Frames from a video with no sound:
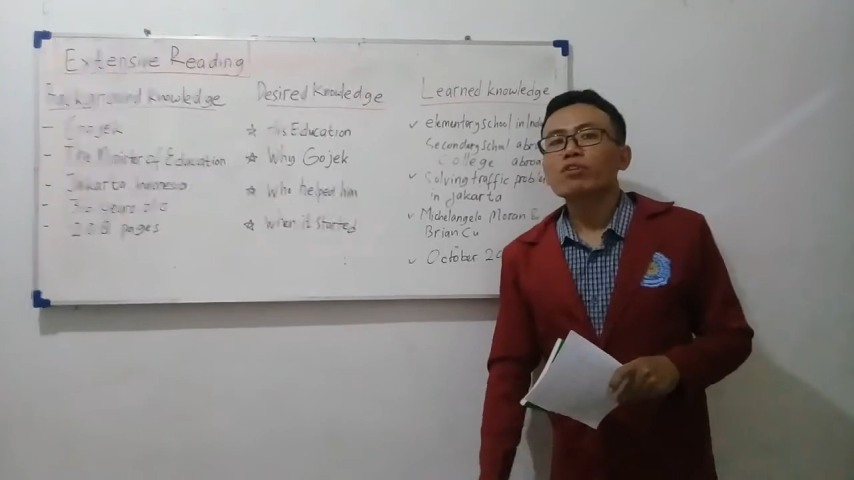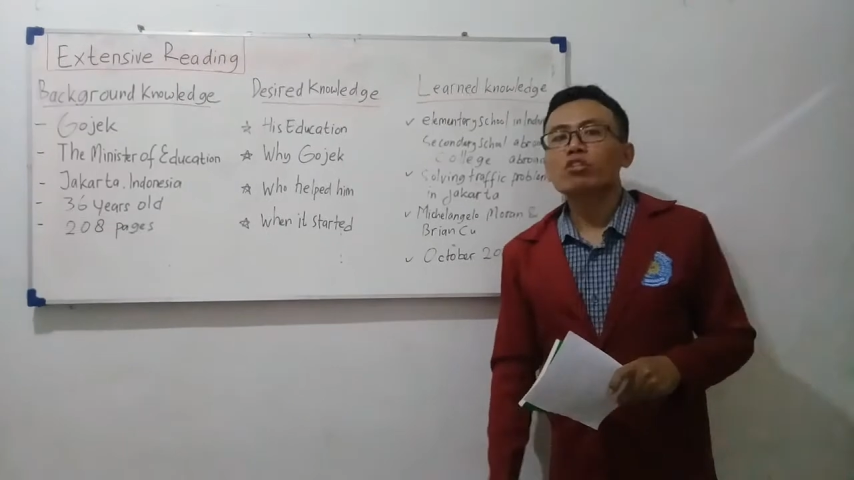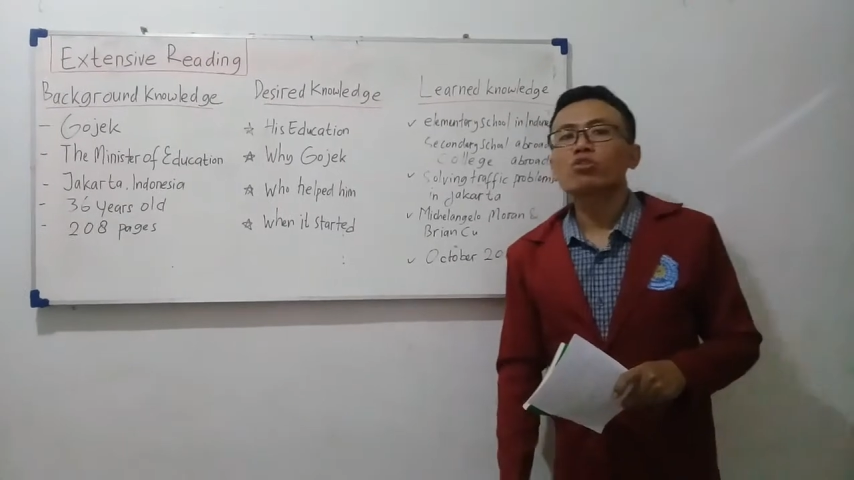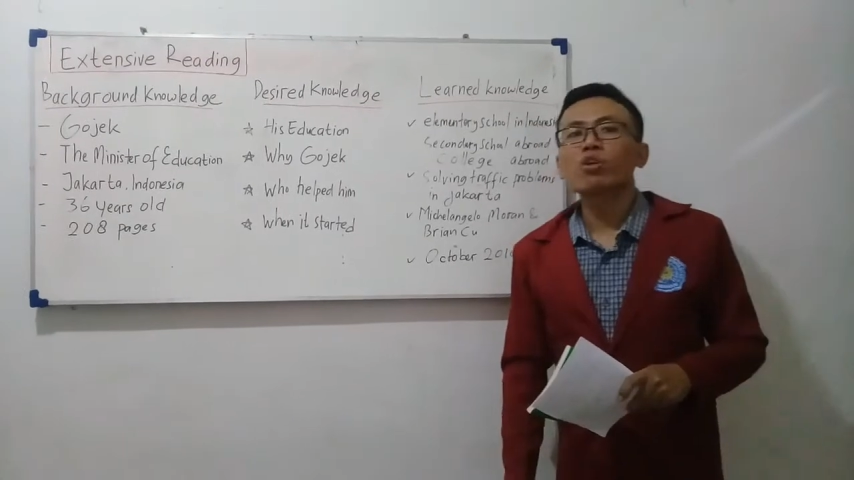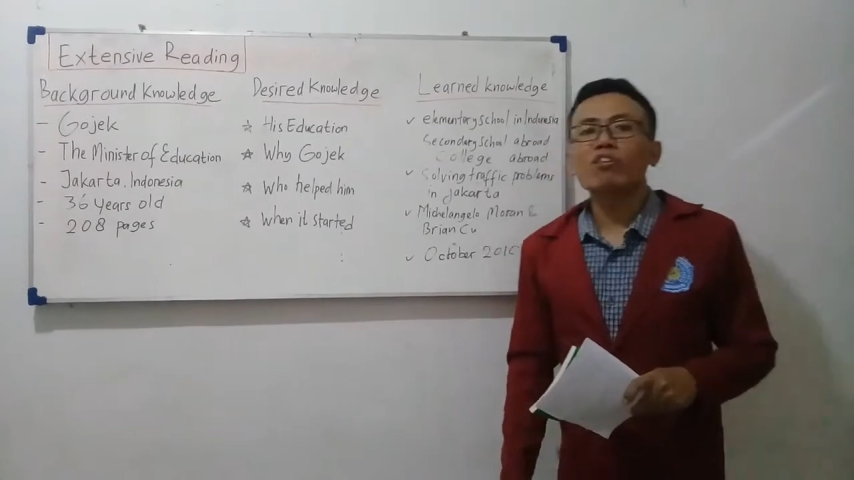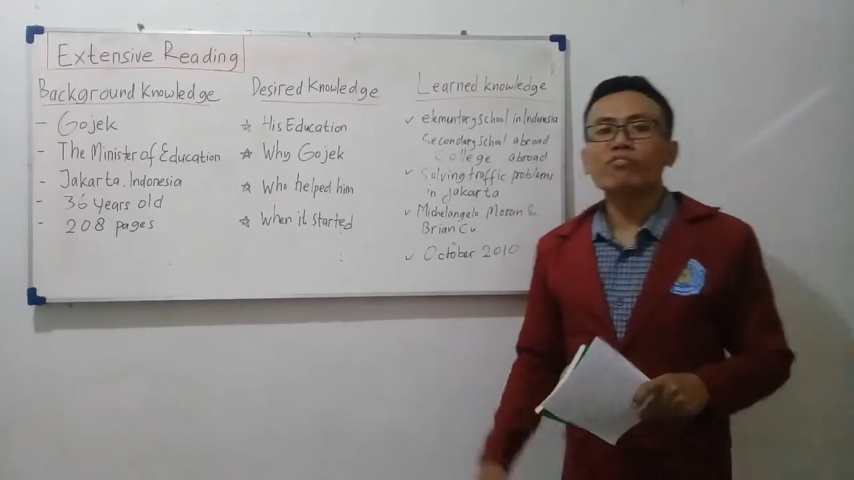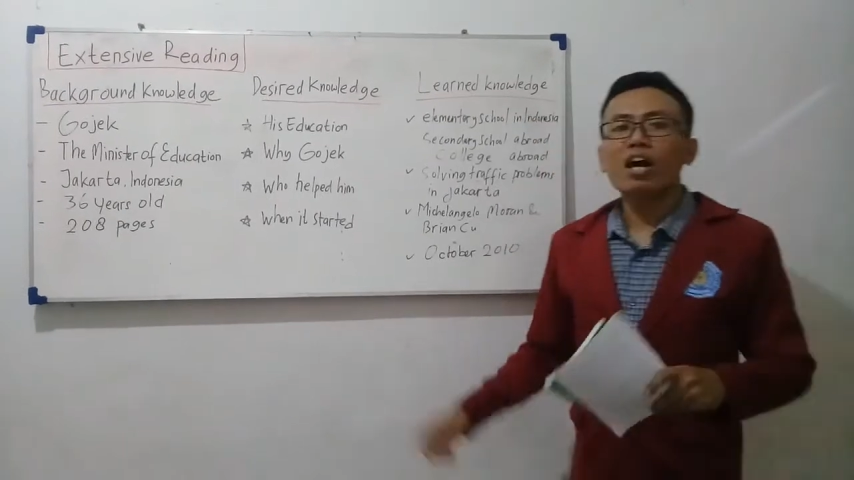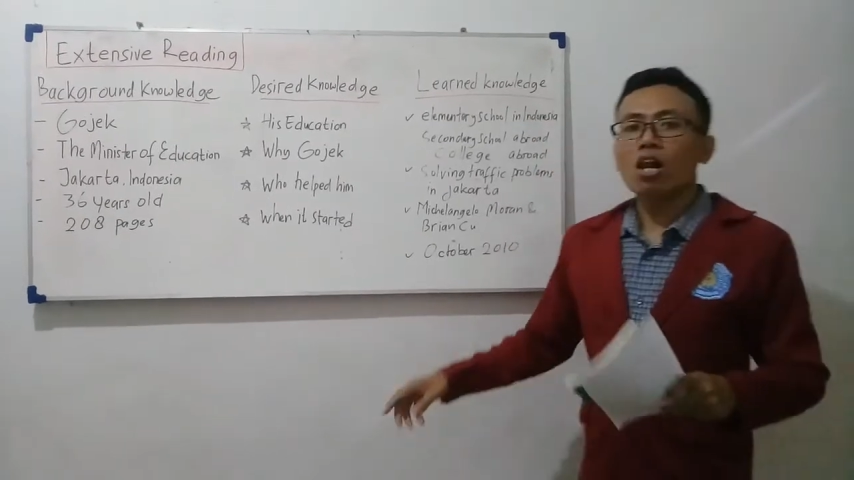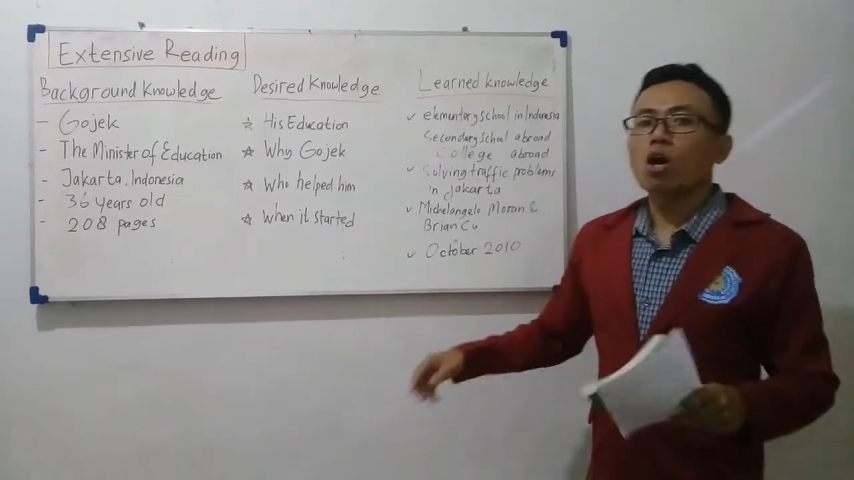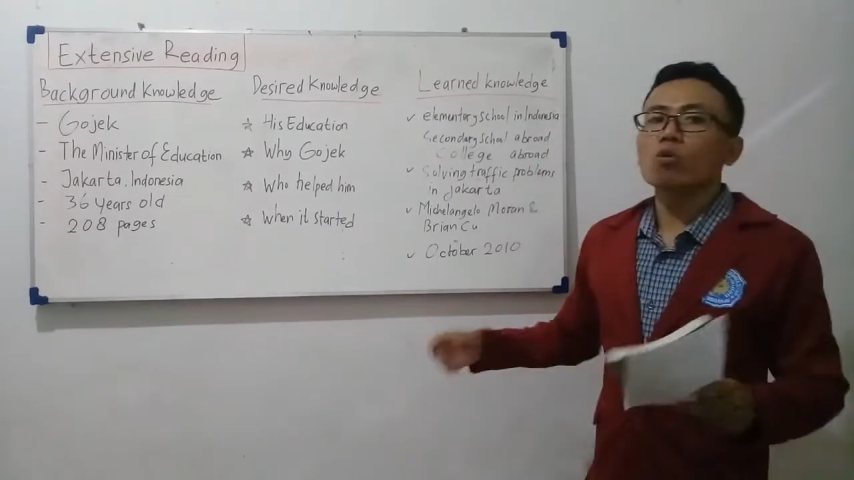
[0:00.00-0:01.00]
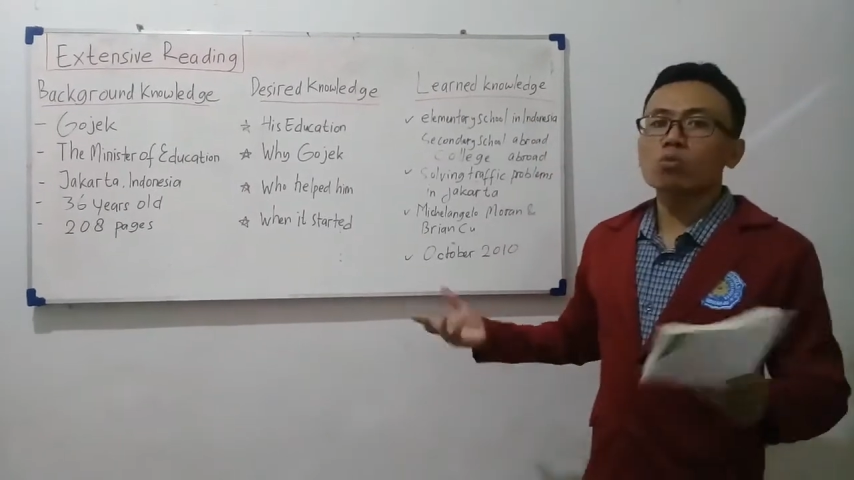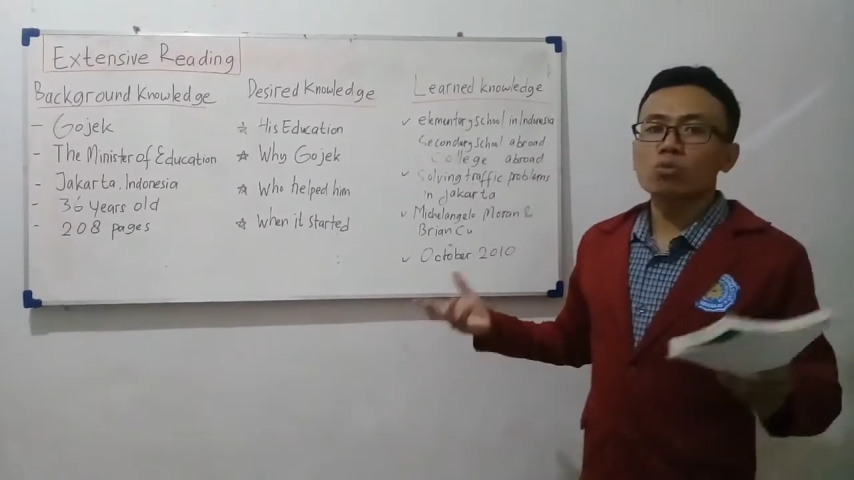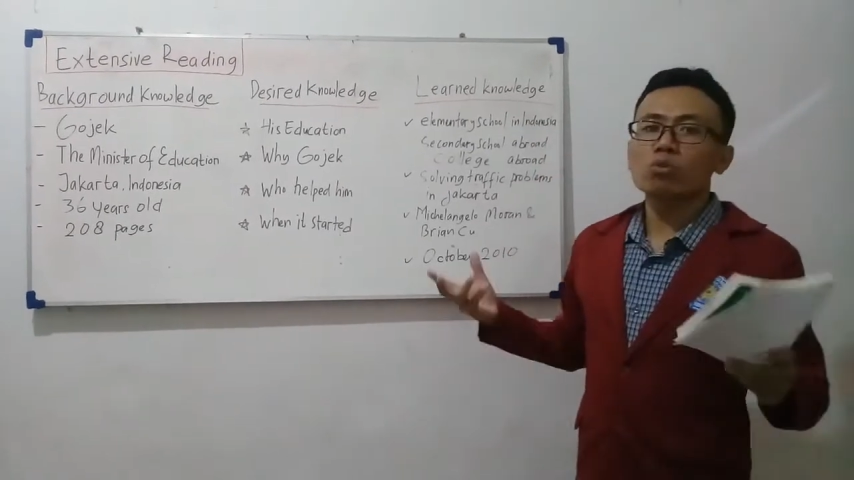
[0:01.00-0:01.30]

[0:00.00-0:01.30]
your students follow